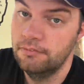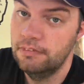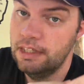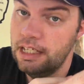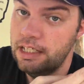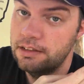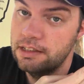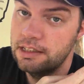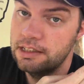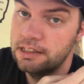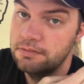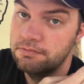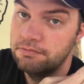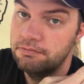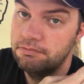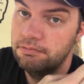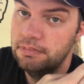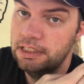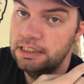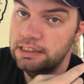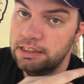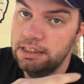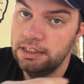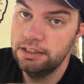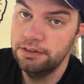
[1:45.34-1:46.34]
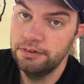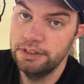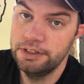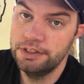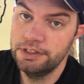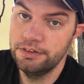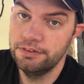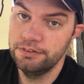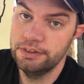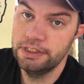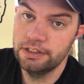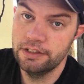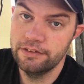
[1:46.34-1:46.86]
This is the
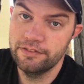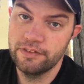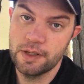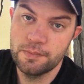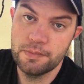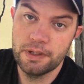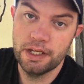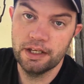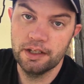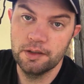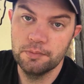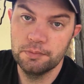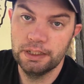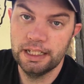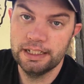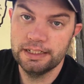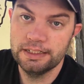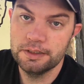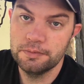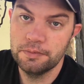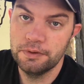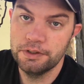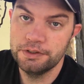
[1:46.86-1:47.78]
original survey peg planted